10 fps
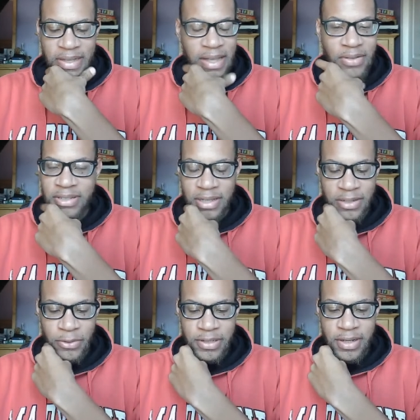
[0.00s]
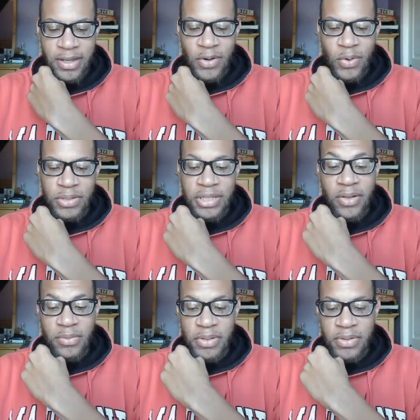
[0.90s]
I'll just take the worst. Or
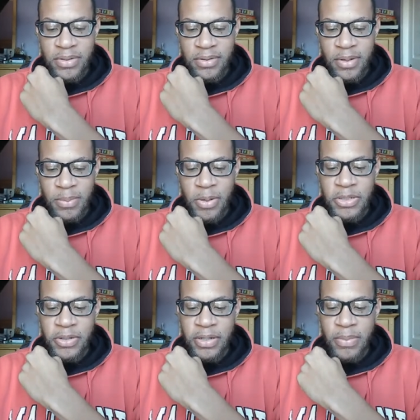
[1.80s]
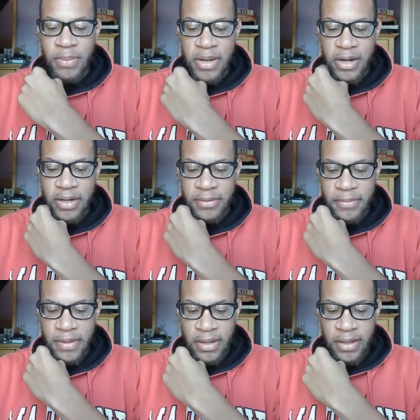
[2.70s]
child abuse perpetrated by a parent.
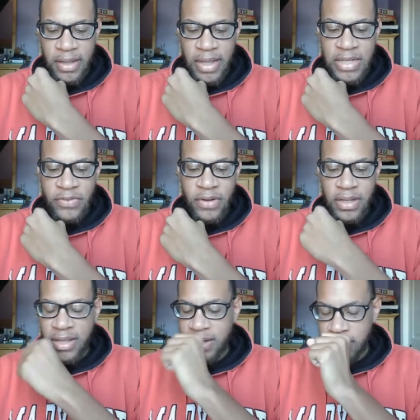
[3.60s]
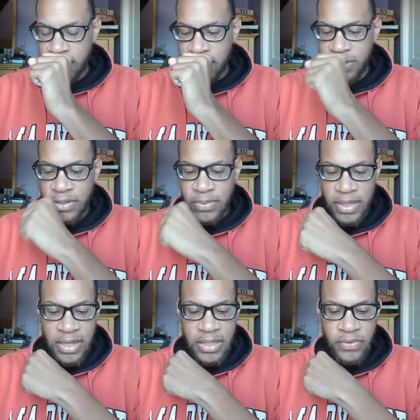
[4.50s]
It excuse
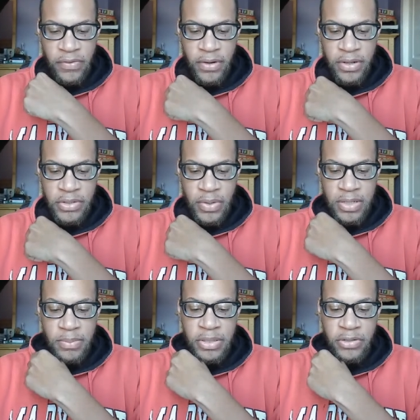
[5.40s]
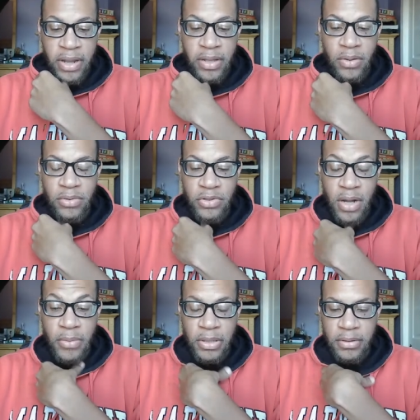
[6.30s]
me, it is referred to as betrayal
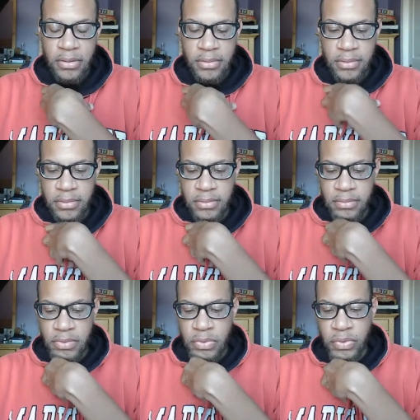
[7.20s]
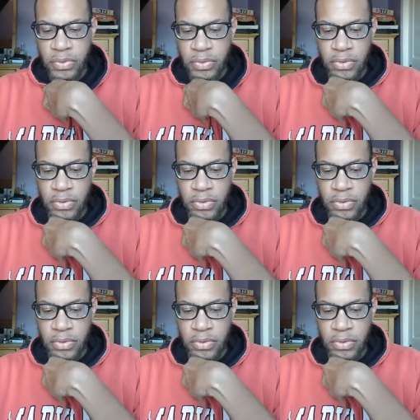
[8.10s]
trauma. Oof.